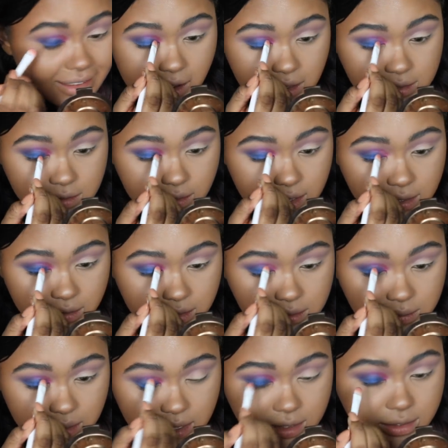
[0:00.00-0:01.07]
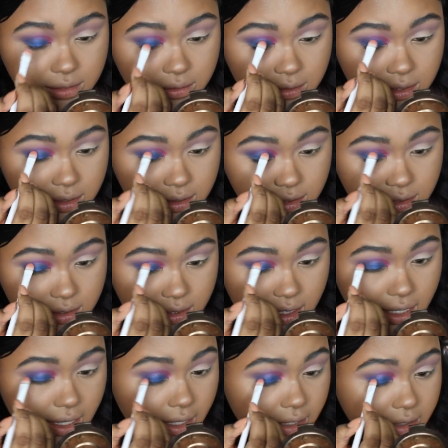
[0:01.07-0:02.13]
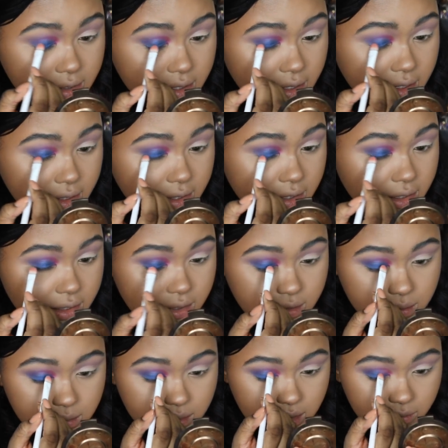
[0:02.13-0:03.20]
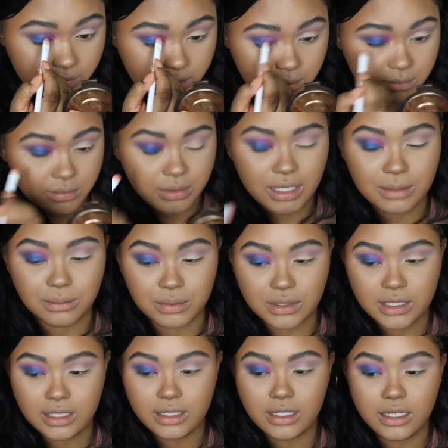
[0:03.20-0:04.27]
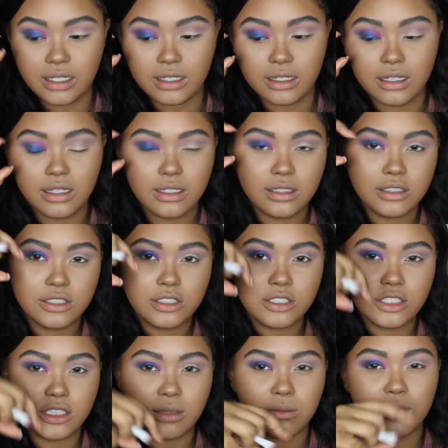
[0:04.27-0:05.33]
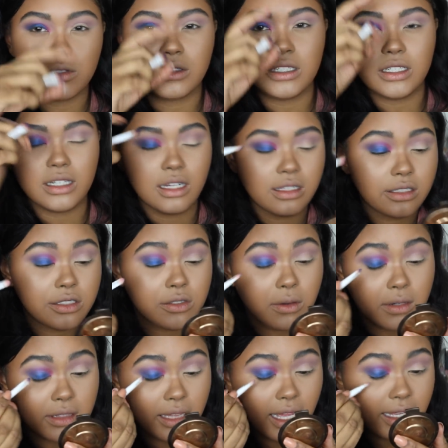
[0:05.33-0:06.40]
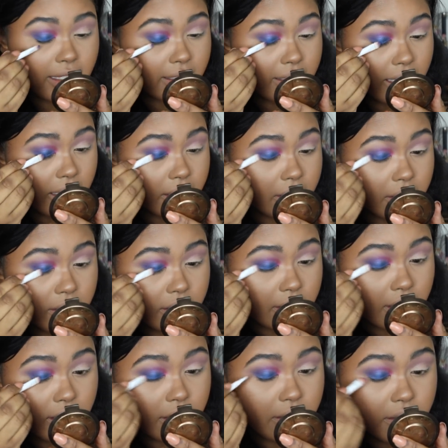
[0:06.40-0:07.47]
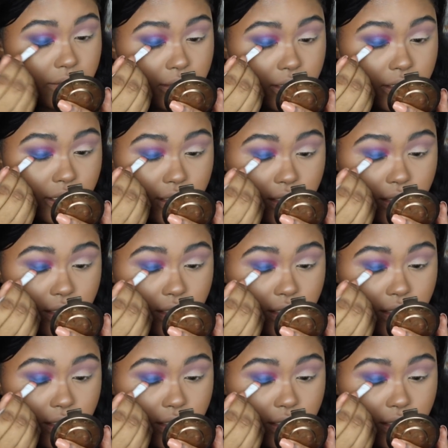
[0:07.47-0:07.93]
Also, I noticed when I do this that it's easier to do it if I'm like blending shimmery colors or like textures into each